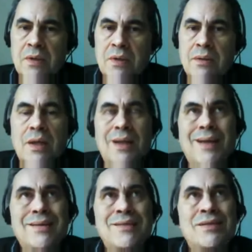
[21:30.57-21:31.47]
Yeah.
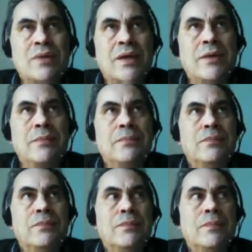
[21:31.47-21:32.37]
And and this is
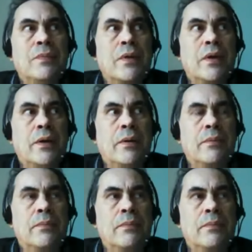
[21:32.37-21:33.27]
where,
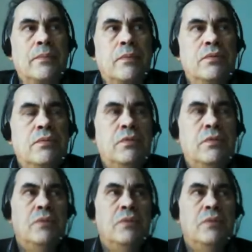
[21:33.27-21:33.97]
uh, I mean,